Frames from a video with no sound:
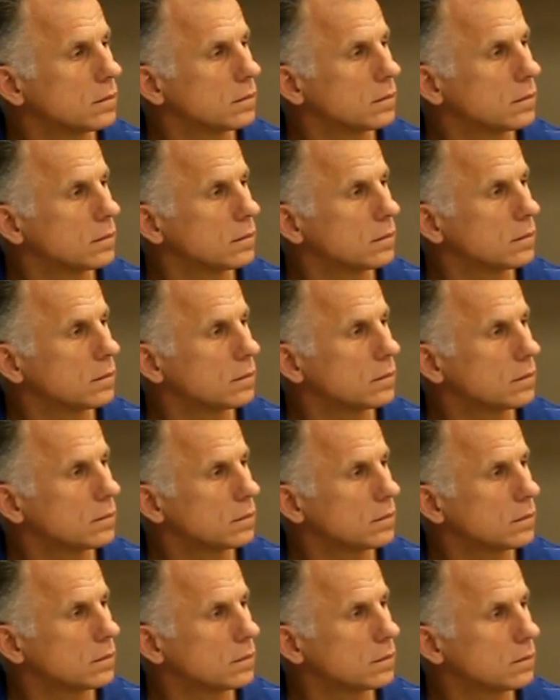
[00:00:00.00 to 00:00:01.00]

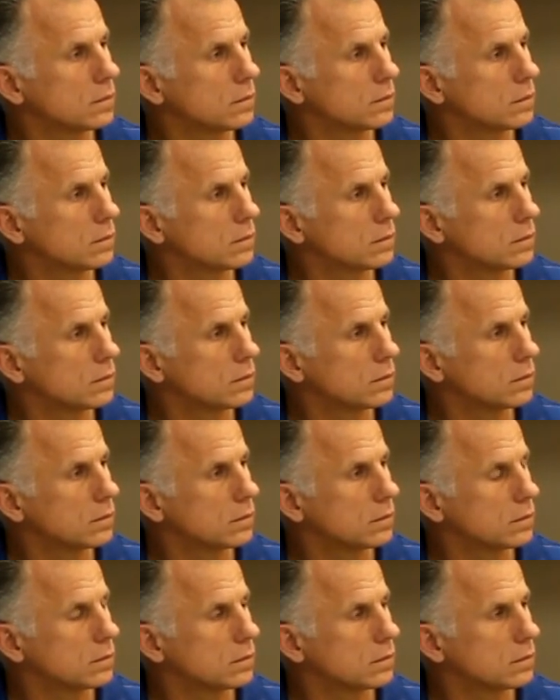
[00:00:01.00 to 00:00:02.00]

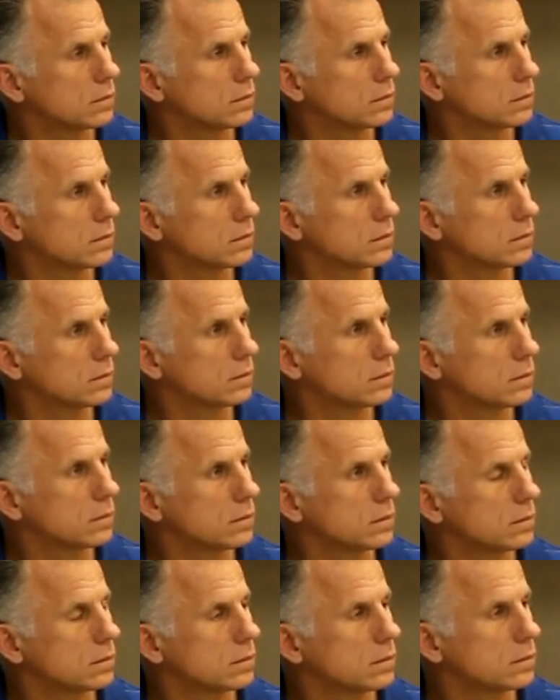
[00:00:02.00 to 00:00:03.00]

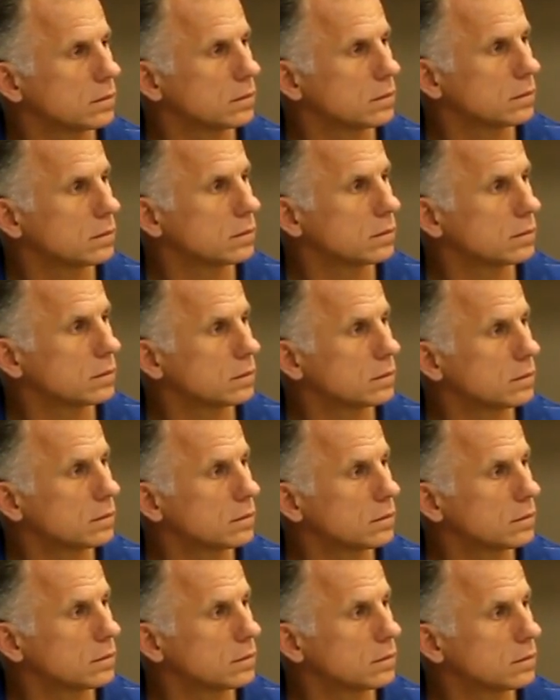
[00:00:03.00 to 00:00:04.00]

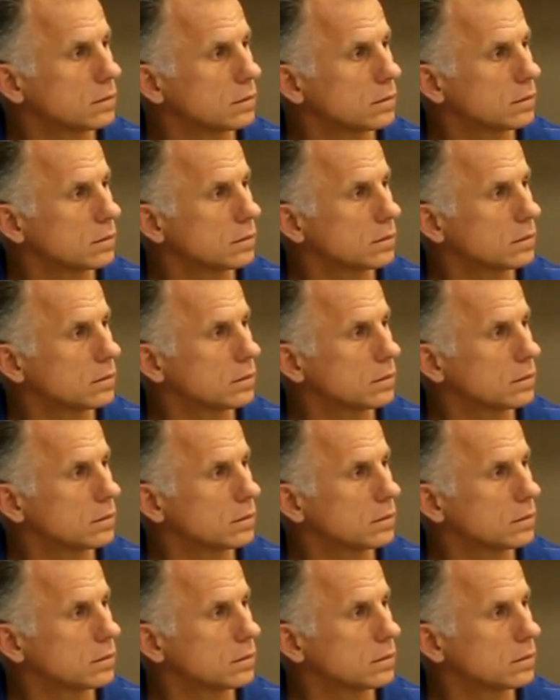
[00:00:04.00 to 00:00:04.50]
(not speaking)